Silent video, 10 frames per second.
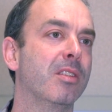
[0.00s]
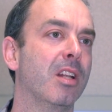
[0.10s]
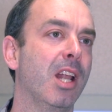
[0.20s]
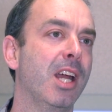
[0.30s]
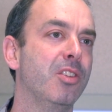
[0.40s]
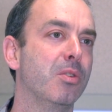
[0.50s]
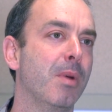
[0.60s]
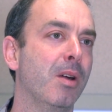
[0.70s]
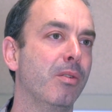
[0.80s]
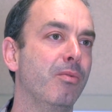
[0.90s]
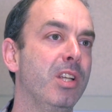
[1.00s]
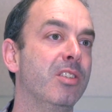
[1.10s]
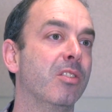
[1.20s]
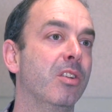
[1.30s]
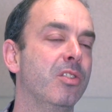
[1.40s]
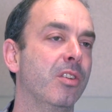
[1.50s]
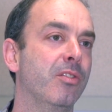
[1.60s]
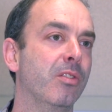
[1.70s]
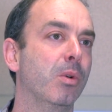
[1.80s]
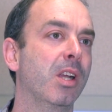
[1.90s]
is the large amount of
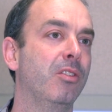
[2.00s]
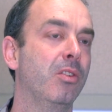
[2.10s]
researchers who